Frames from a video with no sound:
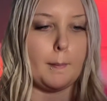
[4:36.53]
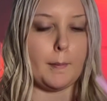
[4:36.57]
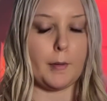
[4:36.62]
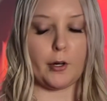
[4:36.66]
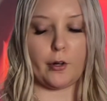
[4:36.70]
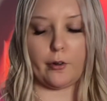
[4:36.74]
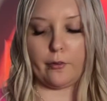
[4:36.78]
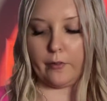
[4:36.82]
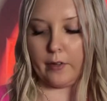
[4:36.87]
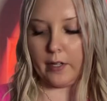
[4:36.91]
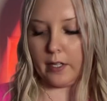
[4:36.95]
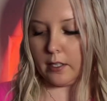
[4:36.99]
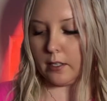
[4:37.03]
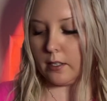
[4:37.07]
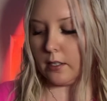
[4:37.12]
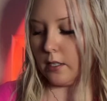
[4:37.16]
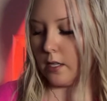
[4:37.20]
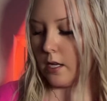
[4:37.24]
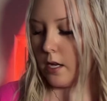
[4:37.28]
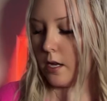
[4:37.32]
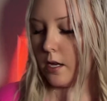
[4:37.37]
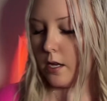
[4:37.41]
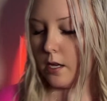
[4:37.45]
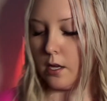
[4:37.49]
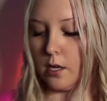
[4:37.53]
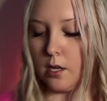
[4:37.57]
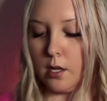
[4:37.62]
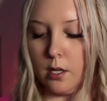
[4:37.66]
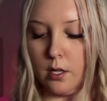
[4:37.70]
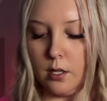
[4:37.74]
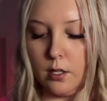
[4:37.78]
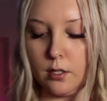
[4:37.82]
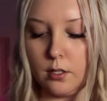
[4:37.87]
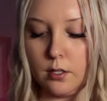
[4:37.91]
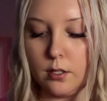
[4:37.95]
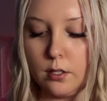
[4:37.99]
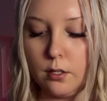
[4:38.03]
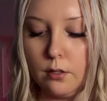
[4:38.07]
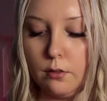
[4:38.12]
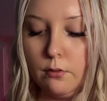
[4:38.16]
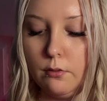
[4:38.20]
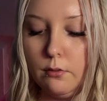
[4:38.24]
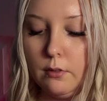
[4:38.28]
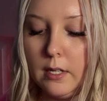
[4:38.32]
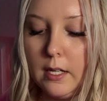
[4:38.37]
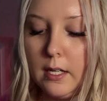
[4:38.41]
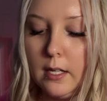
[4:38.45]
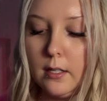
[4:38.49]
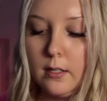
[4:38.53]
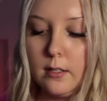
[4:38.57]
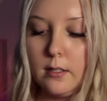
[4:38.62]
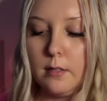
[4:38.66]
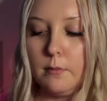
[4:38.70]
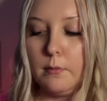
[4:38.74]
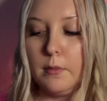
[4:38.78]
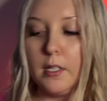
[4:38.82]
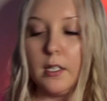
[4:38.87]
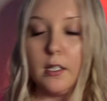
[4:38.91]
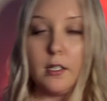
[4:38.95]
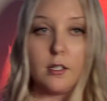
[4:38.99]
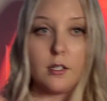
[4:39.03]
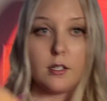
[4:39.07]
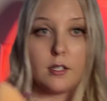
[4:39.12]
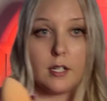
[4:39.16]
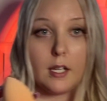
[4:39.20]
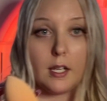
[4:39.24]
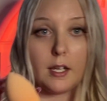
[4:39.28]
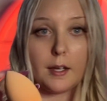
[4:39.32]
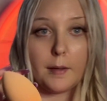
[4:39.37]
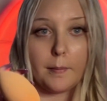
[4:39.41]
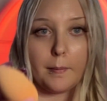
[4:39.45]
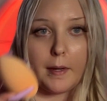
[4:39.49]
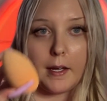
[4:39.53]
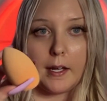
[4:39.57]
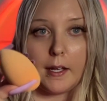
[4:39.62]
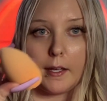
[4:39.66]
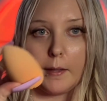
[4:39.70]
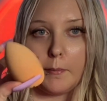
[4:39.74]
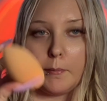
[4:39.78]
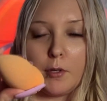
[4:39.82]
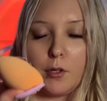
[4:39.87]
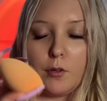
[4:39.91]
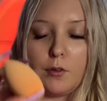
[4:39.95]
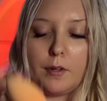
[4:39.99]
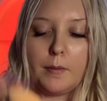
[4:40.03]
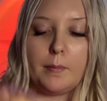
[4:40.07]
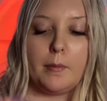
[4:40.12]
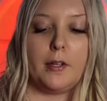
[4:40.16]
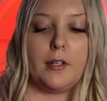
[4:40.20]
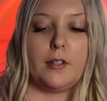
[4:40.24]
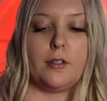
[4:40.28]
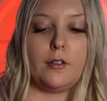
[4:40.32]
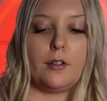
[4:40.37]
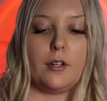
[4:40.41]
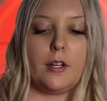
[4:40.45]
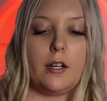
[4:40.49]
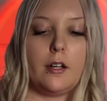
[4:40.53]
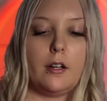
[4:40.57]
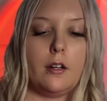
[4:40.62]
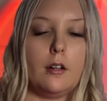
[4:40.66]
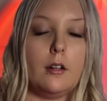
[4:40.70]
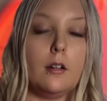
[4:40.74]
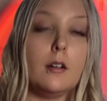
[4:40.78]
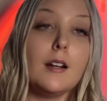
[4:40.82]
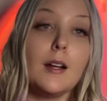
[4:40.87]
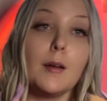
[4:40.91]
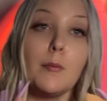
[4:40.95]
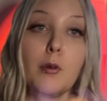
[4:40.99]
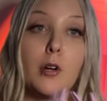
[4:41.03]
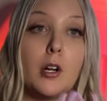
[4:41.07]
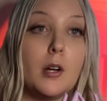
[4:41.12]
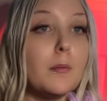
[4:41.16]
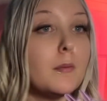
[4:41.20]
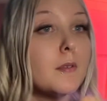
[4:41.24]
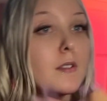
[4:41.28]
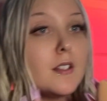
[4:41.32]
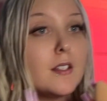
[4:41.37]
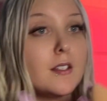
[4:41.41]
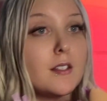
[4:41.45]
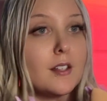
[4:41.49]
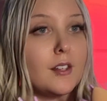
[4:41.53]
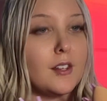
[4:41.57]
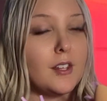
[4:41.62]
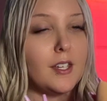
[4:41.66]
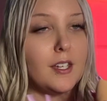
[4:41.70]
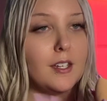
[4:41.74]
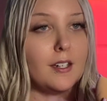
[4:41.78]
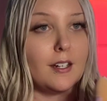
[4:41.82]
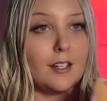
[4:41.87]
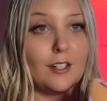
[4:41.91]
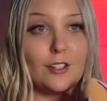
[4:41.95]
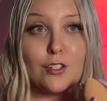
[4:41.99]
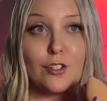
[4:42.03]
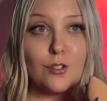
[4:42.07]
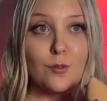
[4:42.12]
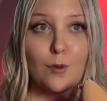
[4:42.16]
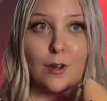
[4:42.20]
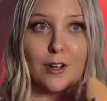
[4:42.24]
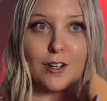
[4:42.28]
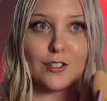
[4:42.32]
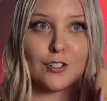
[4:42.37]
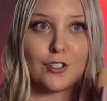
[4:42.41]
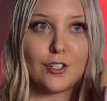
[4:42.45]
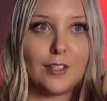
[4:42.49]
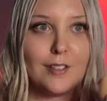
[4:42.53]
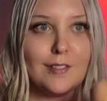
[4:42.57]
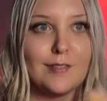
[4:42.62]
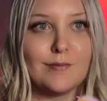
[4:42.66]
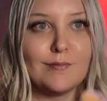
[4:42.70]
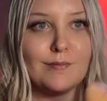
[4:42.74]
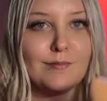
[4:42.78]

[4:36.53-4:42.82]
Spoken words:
Perfect. So next I'm gonna just take my beauty blender here. I promise it's clean, I just washed it.